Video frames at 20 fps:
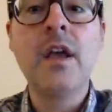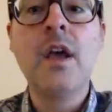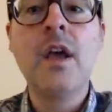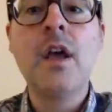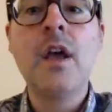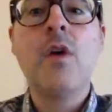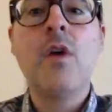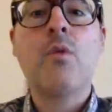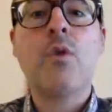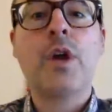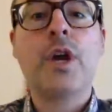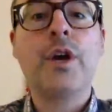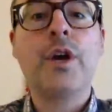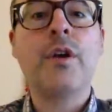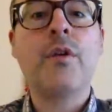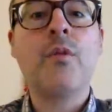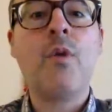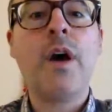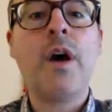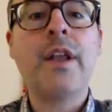we're going to
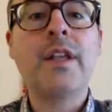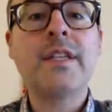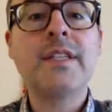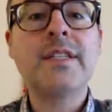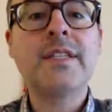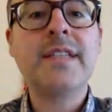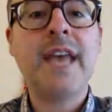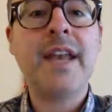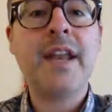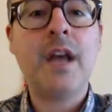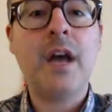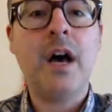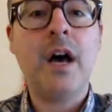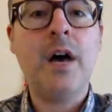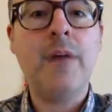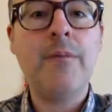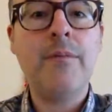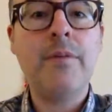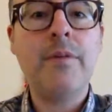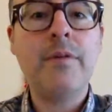want to set up
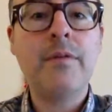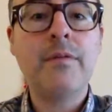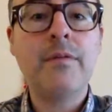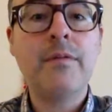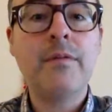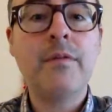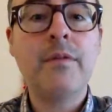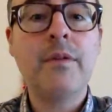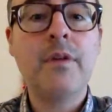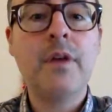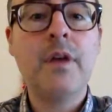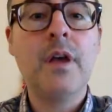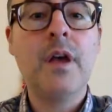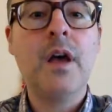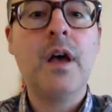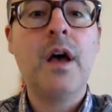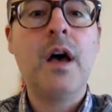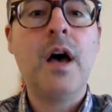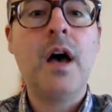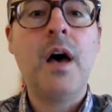
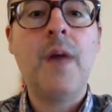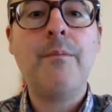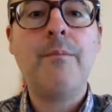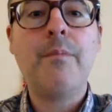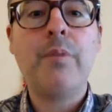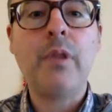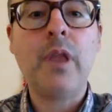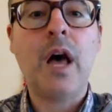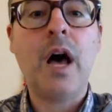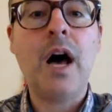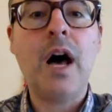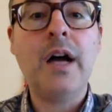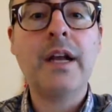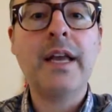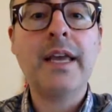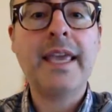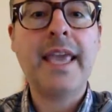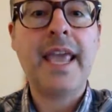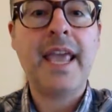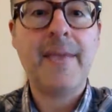a blog
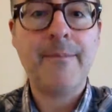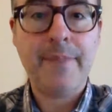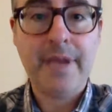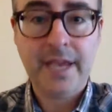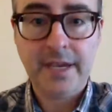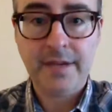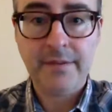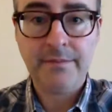campaign.